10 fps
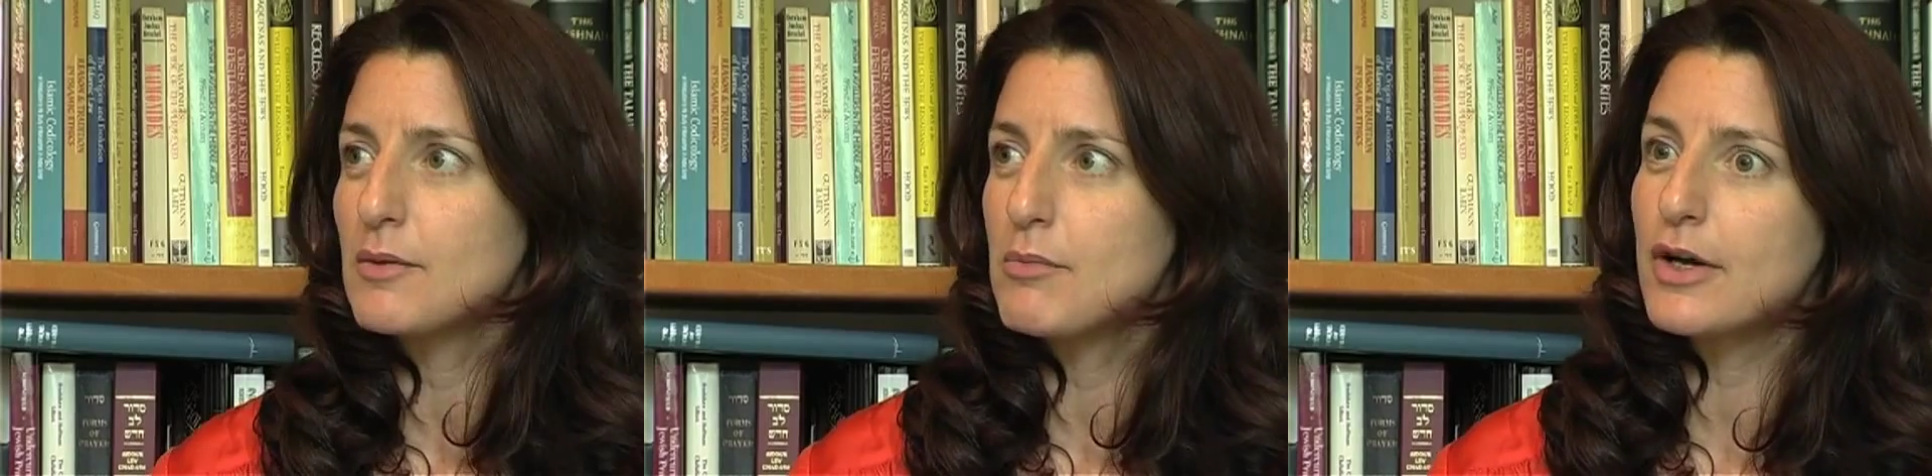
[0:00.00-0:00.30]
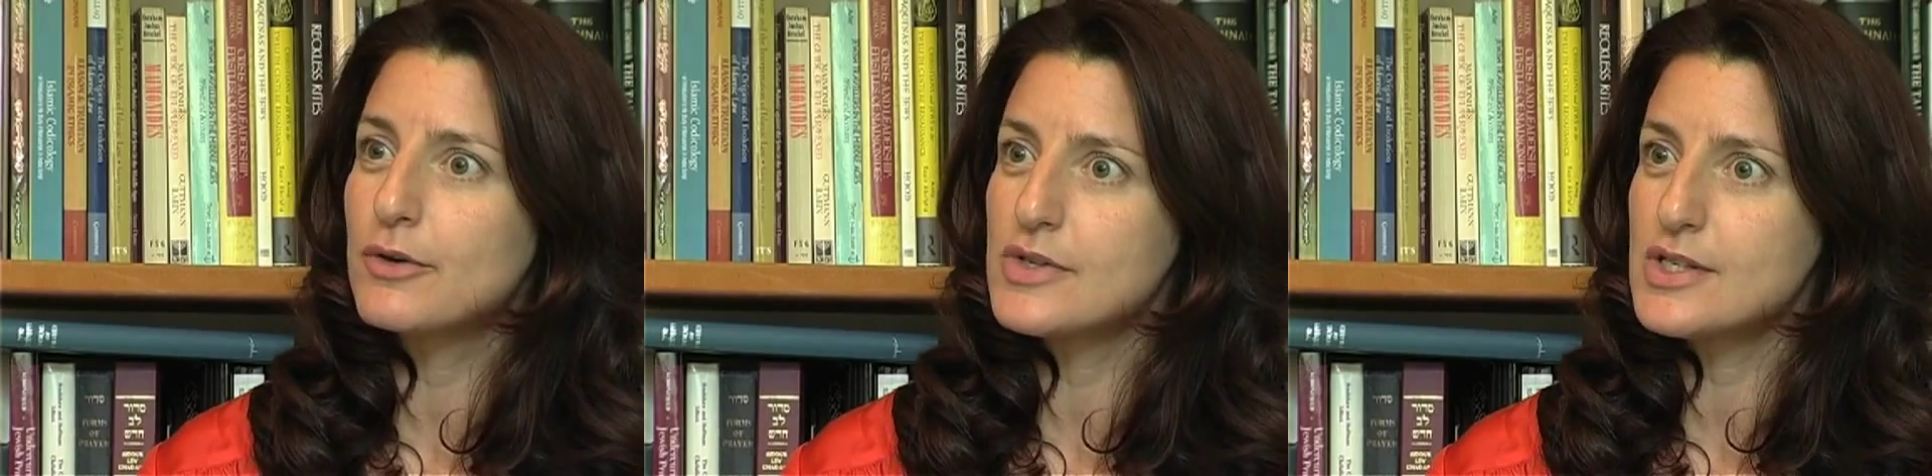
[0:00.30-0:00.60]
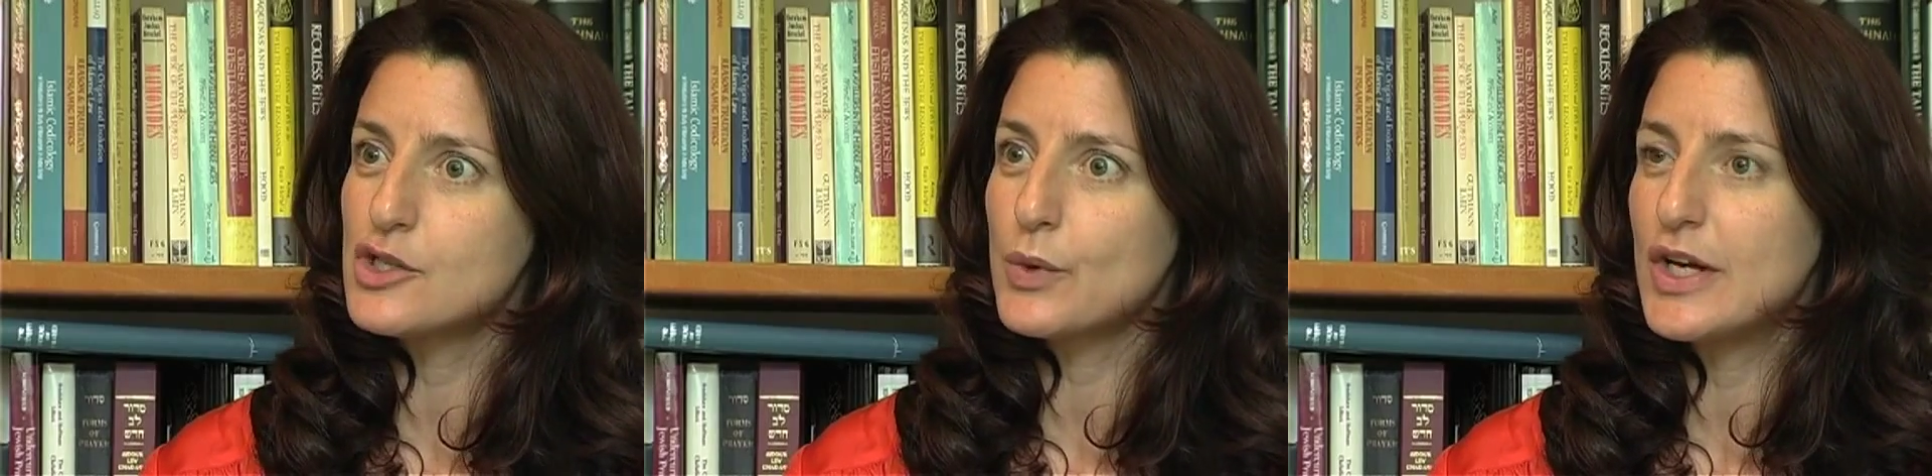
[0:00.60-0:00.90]
migrant
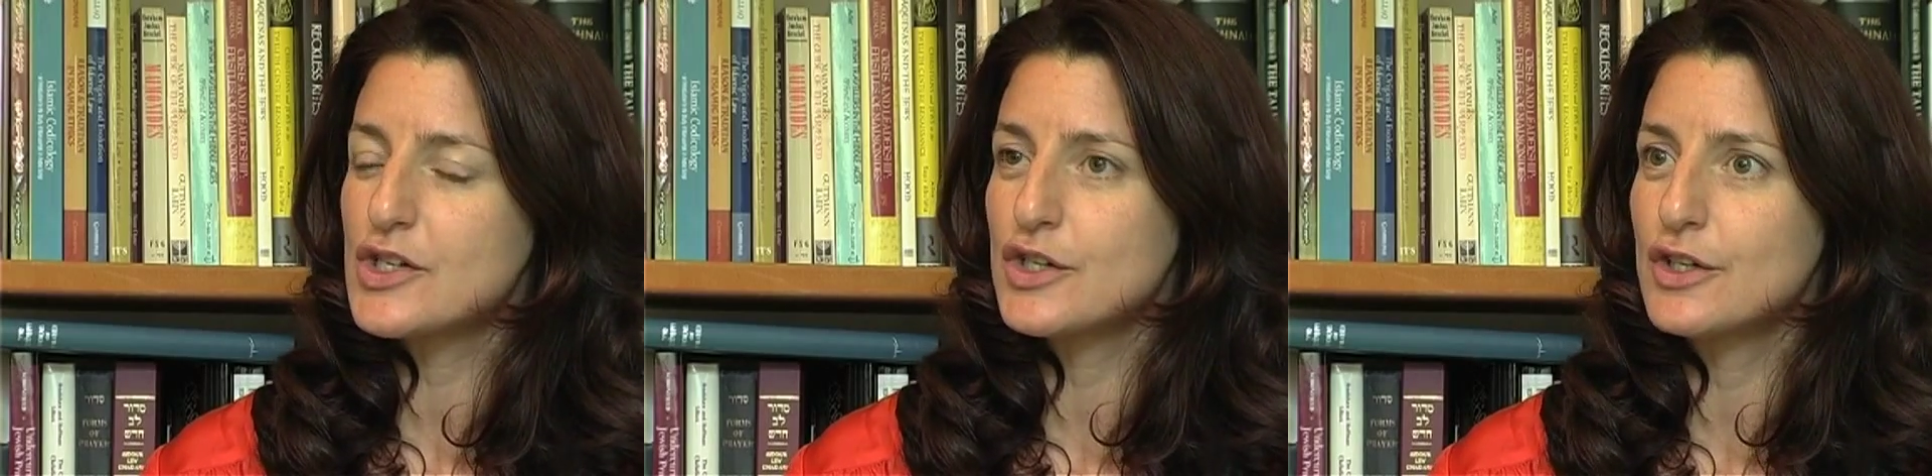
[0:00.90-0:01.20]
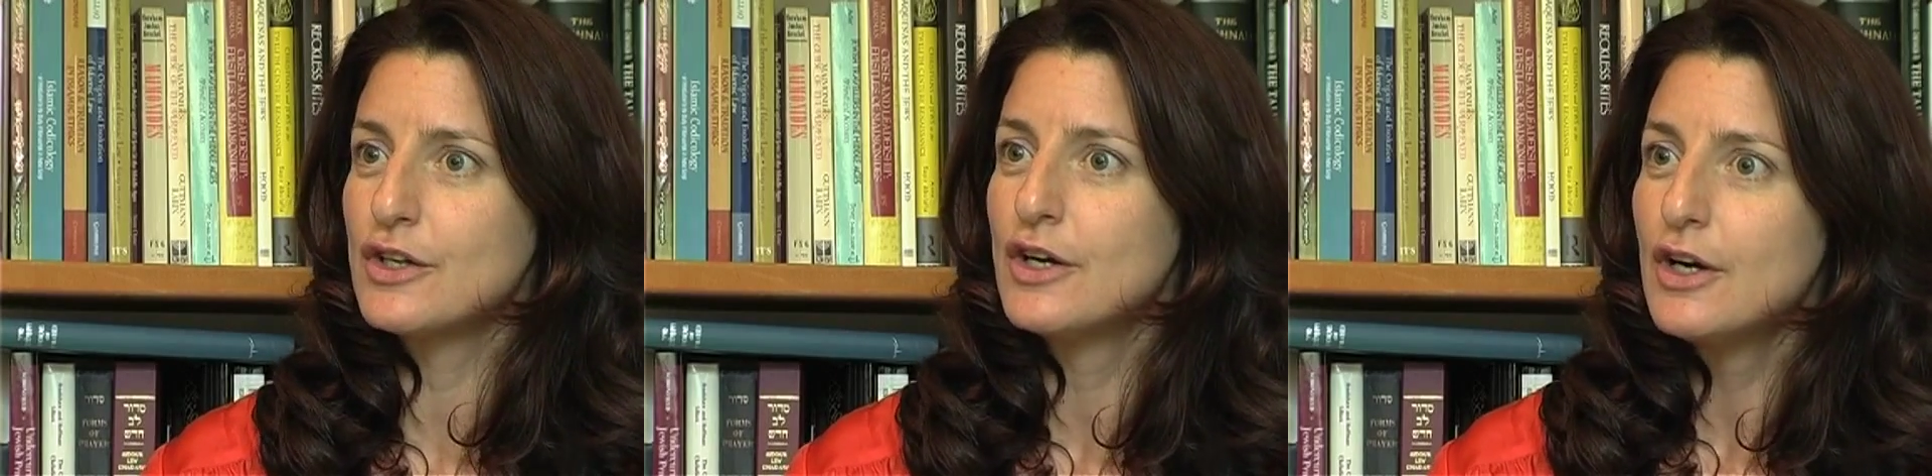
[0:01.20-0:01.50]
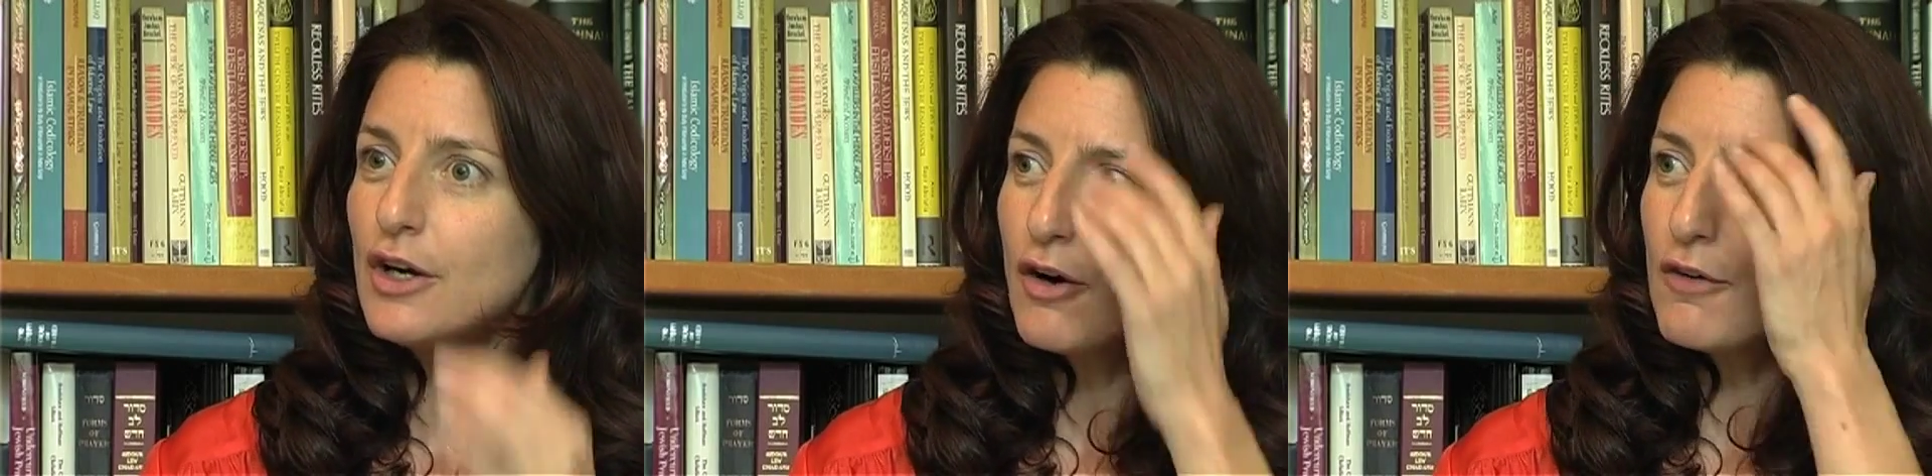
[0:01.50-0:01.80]
situation
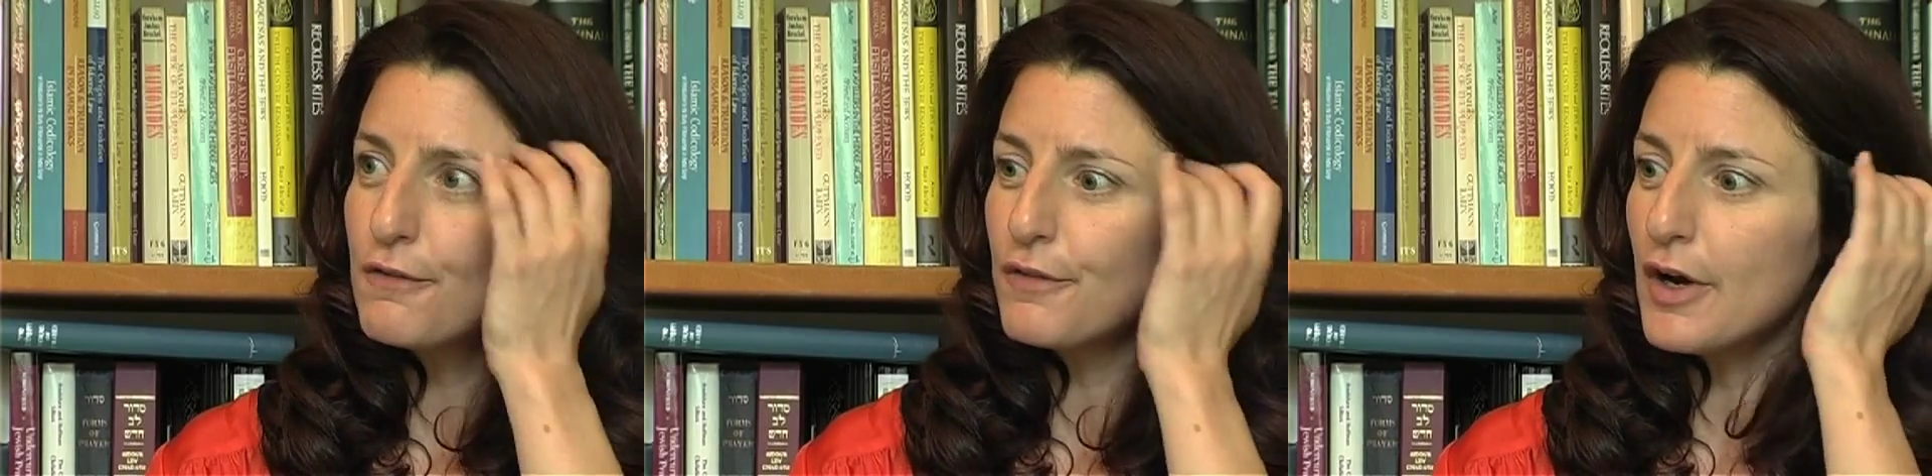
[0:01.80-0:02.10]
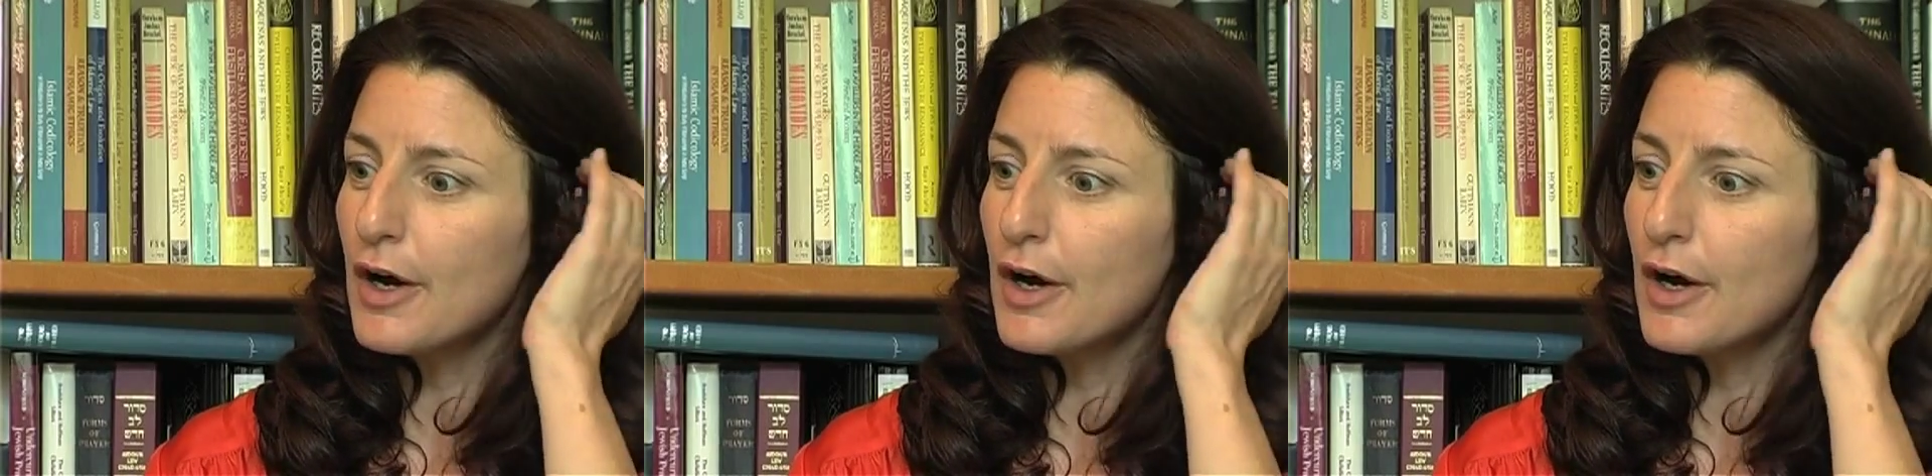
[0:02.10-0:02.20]
of